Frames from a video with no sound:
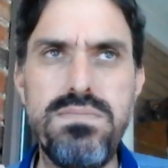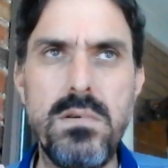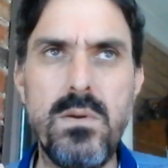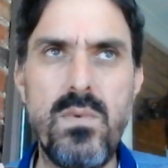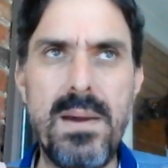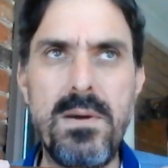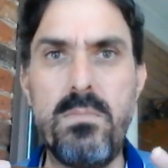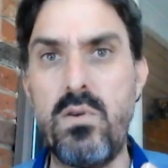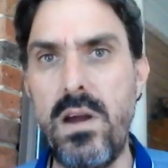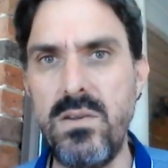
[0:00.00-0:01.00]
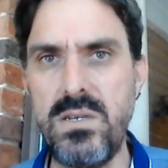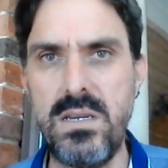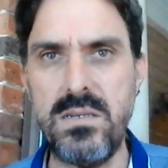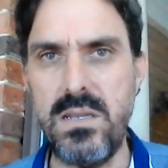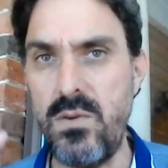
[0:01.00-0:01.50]
wrapper
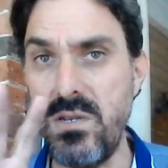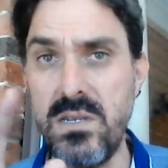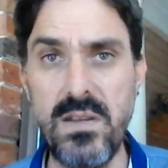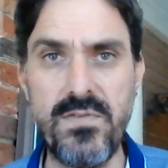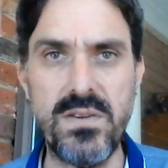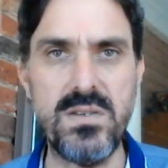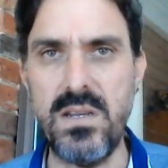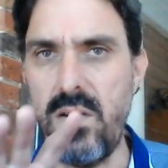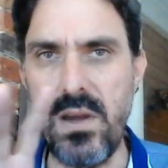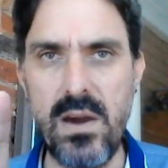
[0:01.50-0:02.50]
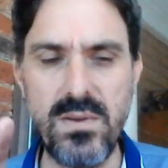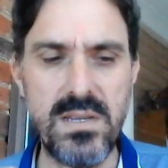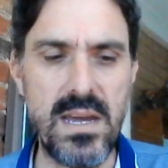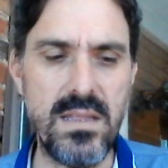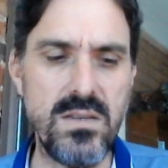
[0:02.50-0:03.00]
process. There is a difference, and I'll go into
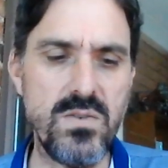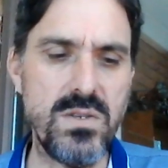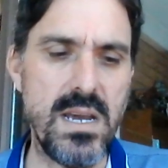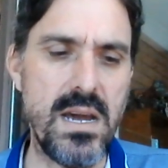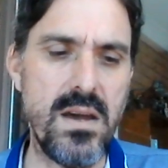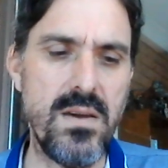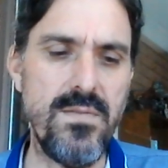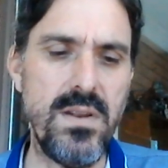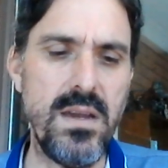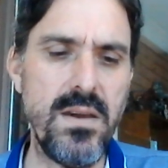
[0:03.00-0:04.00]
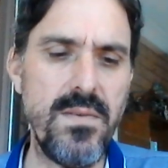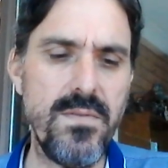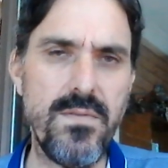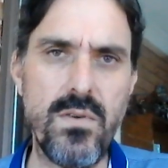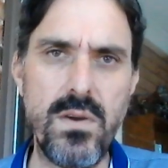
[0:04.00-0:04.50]
that in this video
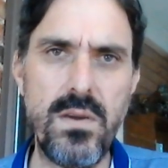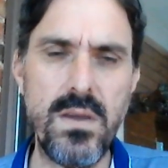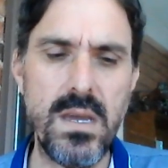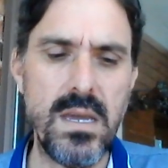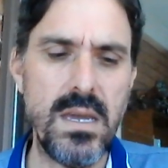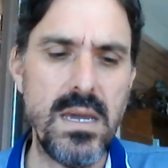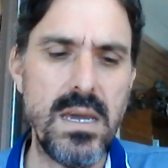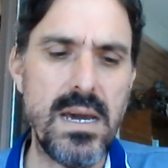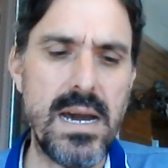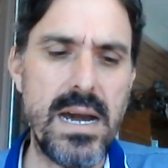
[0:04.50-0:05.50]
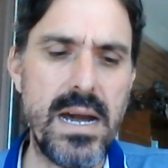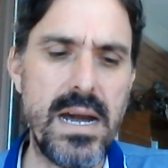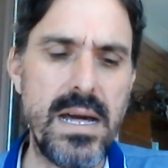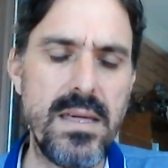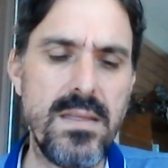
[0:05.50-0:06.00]
for you.
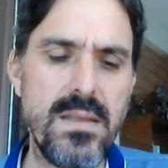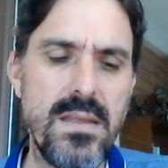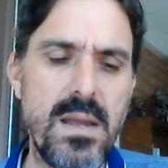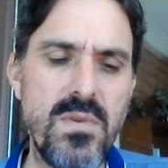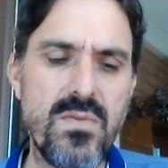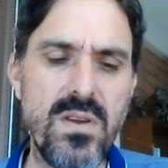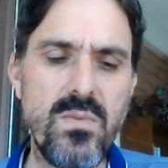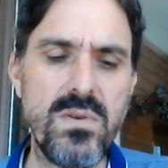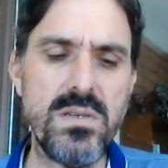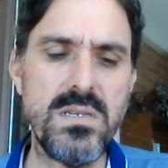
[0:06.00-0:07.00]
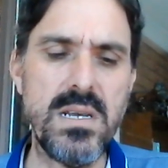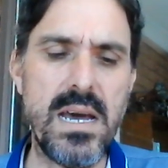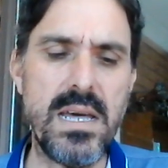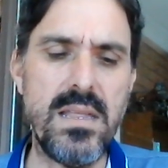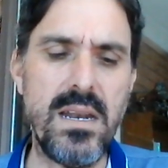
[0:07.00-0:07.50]
Number three was
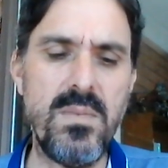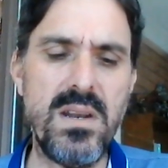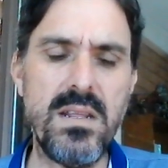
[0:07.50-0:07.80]
the limited